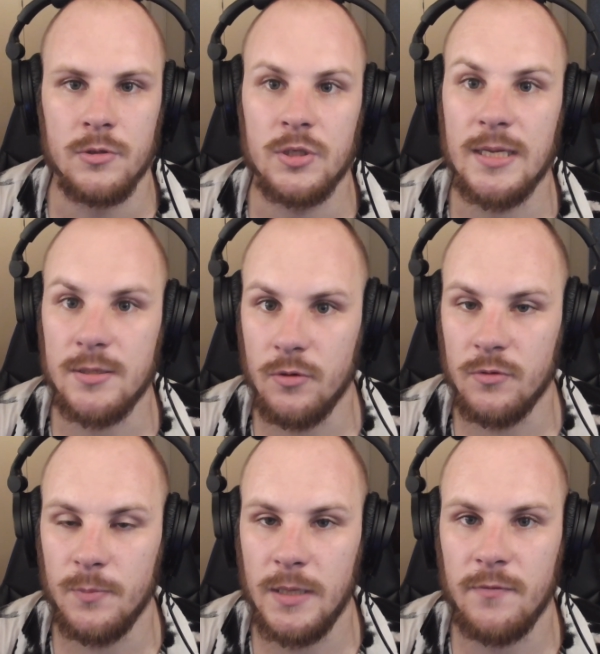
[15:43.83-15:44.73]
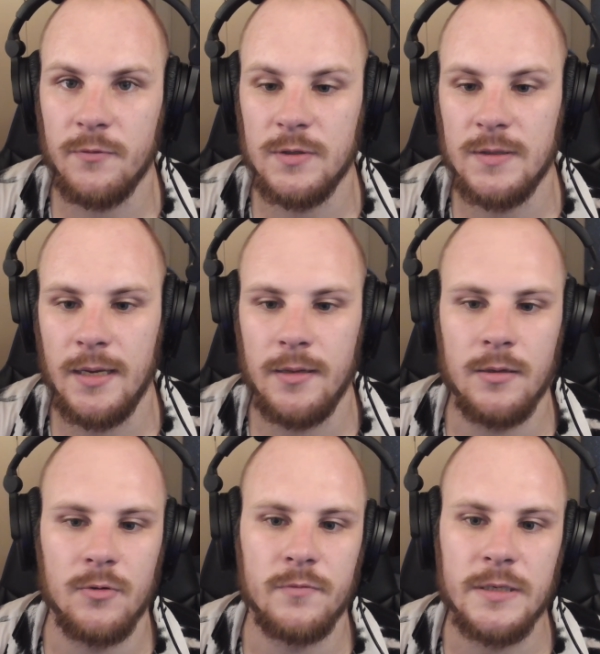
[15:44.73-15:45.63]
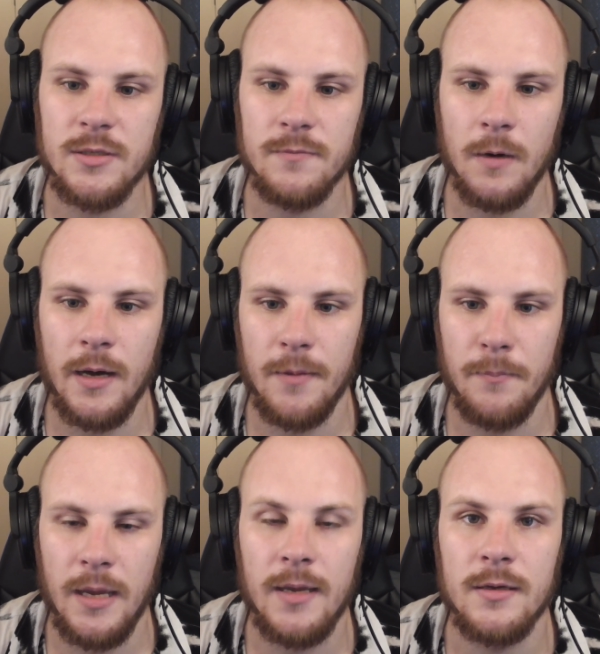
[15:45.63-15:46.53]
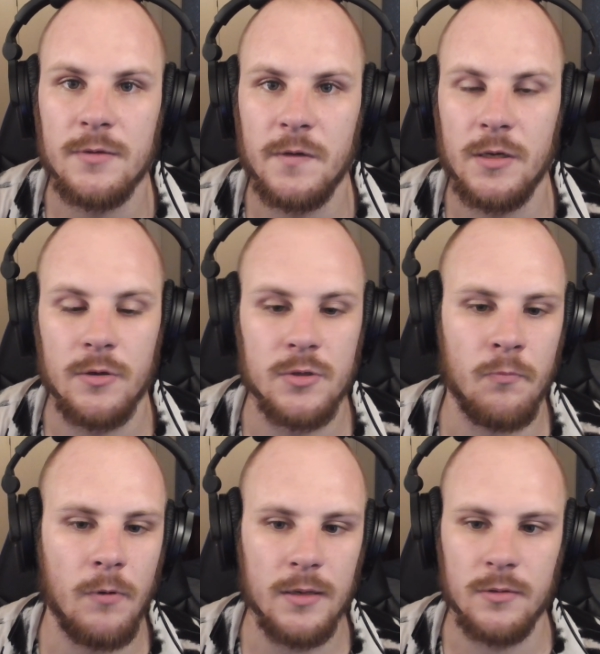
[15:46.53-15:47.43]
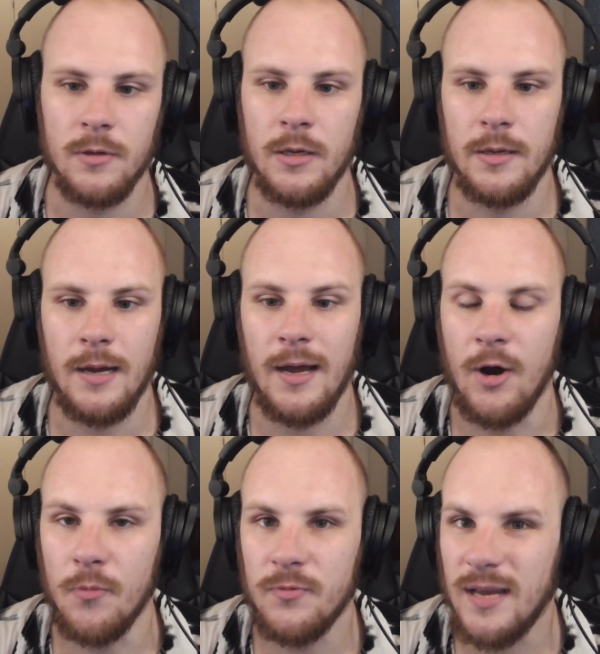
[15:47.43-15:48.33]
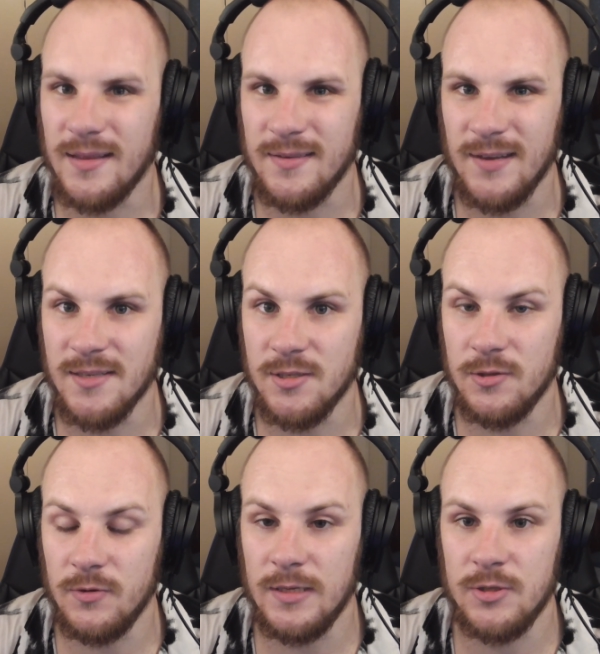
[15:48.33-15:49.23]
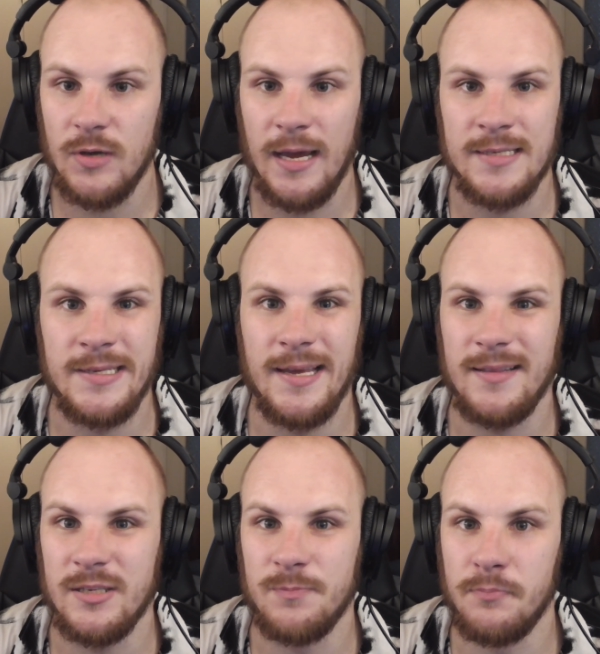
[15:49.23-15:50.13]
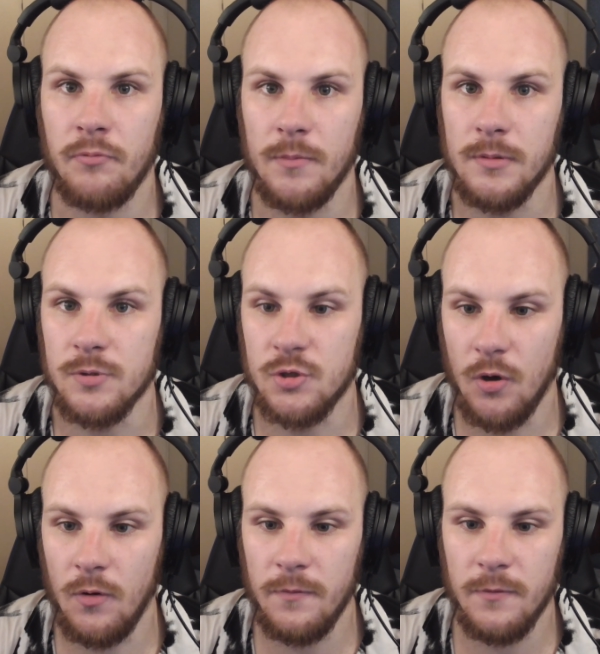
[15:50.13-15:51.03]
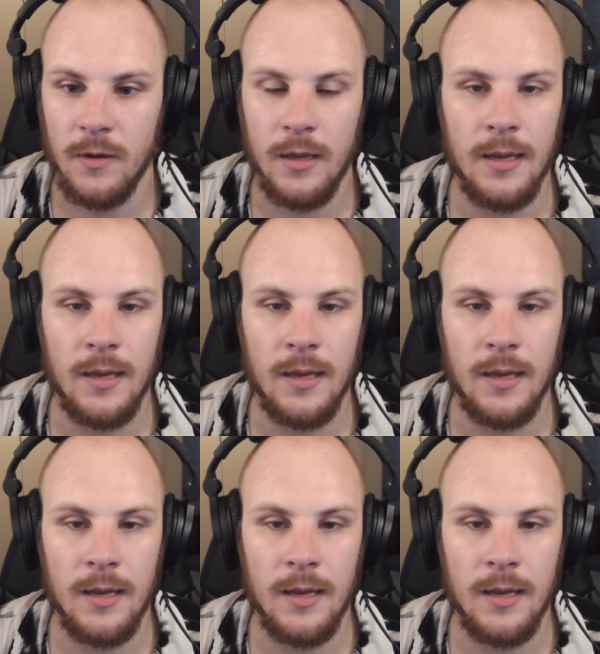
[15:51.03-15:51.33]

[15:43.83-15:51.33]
So that's going to be it for today. Now the reason why I'm making this video is 1, I hope to get attention to this to actually get this problem solved.